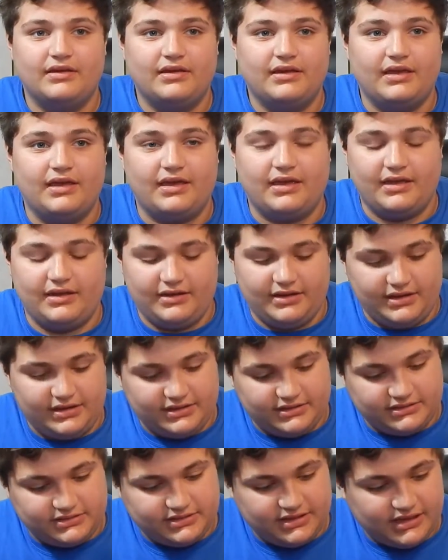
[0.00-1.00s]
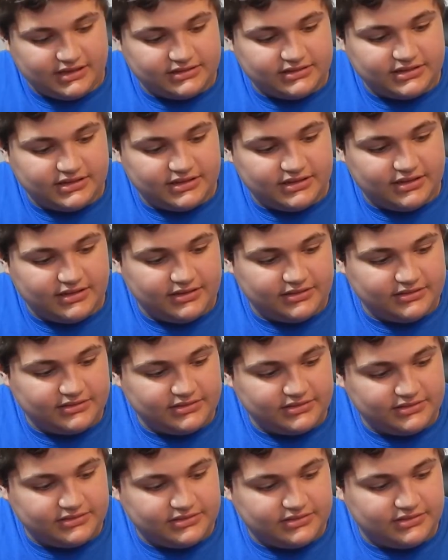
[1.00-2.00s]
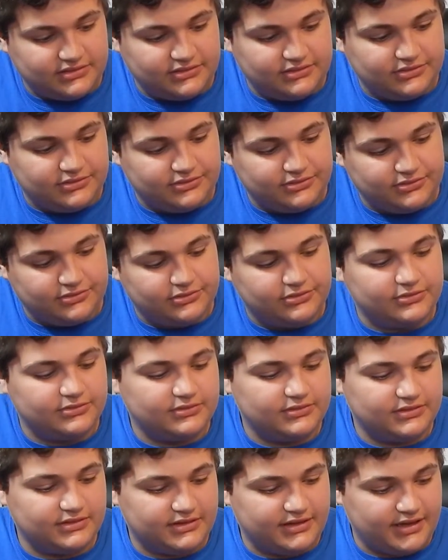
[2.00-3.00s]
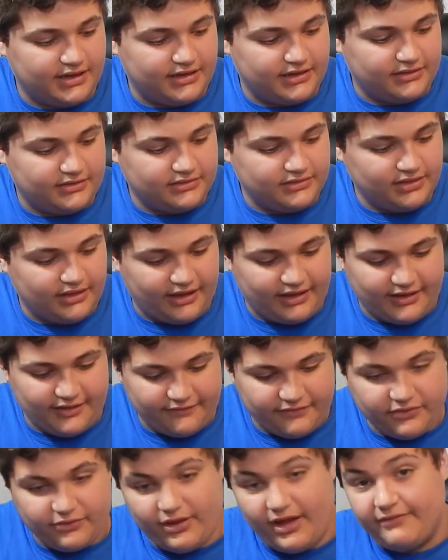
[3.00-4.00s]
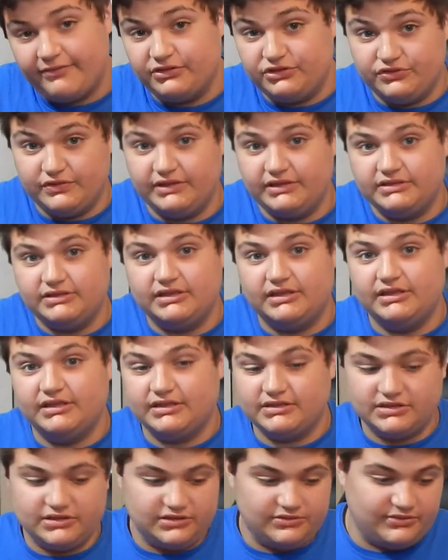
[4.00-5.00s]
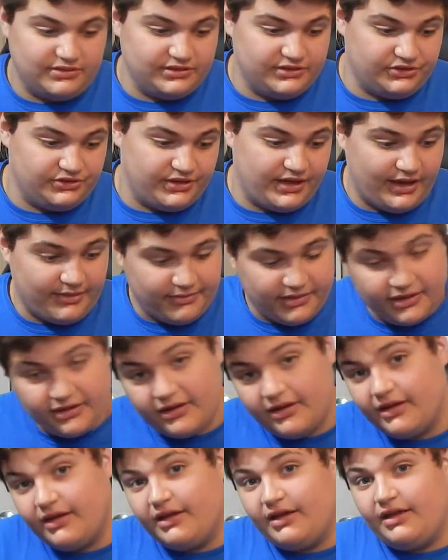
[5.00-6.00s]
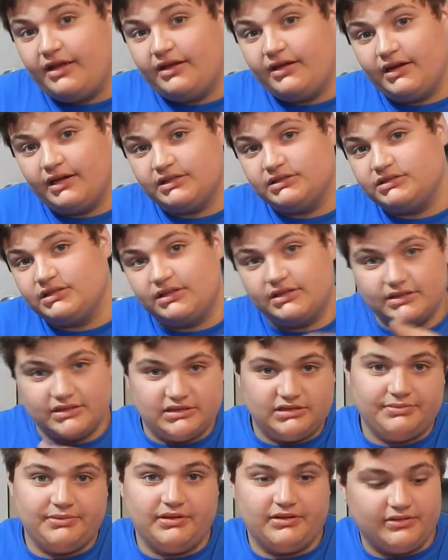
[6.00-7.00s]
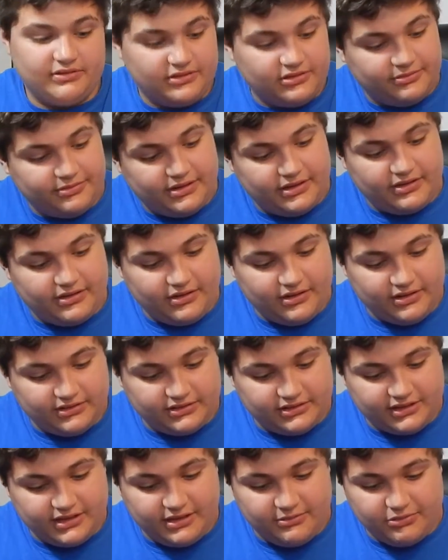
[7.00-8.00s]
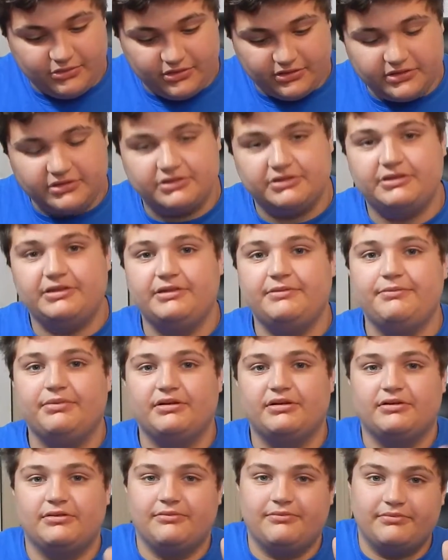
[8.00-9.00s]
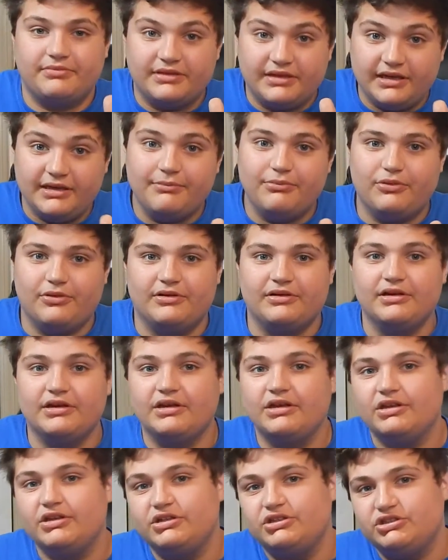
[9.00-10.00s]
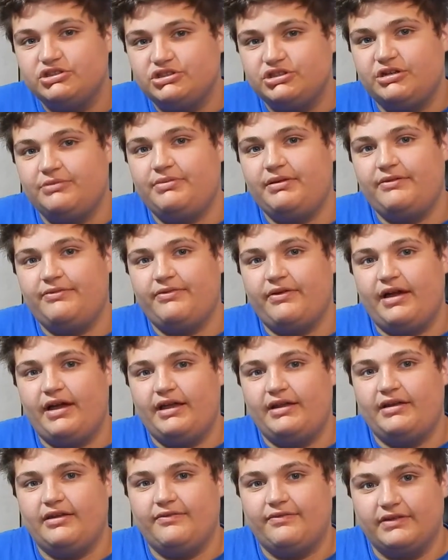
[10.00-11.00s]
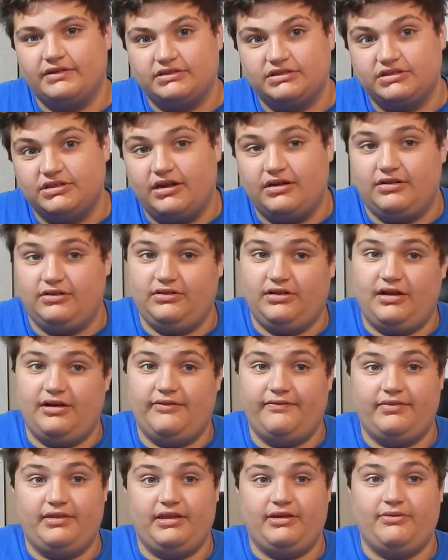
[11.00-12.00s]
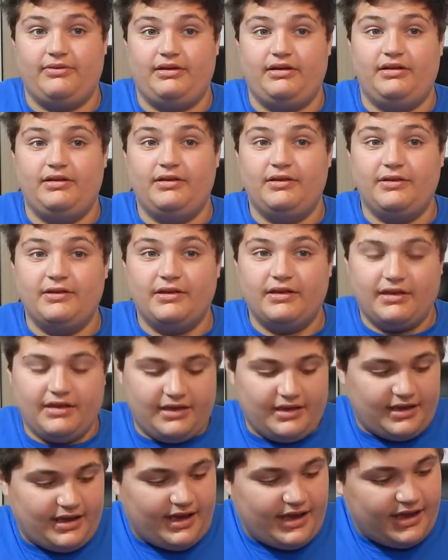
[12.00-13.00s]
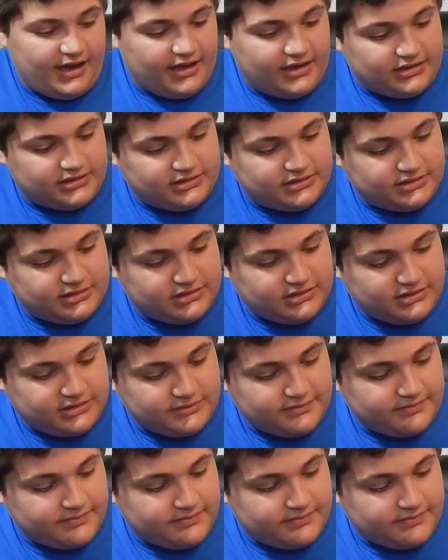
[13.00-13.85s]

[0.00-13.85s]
and it is tested to get, like, if you have a drink sitting next to you while you're gaming and you accidentally spill a little bit on the keyboard, your keyboard should be fine if it's not a lot of liquid. It has